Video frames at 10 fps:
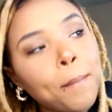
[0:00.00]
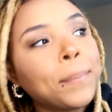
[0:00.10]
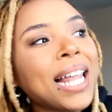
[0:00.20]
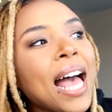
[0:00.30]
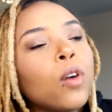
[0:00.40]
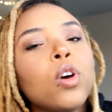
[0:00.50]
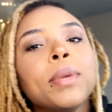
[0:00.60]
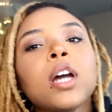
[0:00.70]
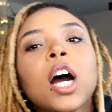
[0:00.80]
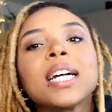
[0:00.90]
Black
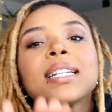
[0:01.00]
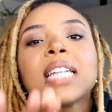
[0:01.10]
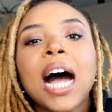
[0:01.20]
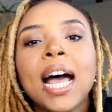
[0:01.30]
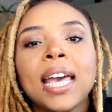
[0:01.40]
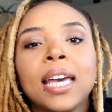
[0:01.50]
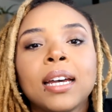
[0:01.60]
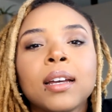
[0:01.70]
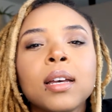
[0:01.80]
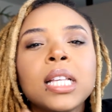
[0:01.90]
women are
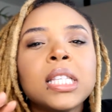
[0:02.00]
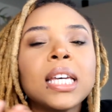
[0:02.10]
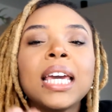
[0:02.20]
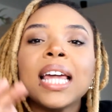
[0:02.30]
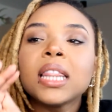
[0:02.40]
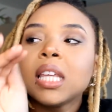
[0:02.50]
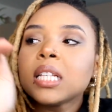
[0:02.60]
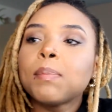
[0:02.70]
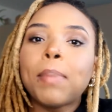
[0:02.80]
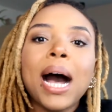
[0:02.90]
dying to get
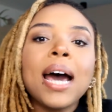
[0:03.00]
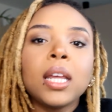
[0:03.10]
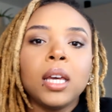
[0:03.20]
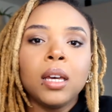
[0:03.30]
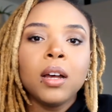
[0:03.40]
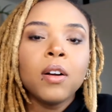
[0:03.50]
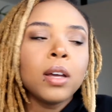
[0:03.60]
this body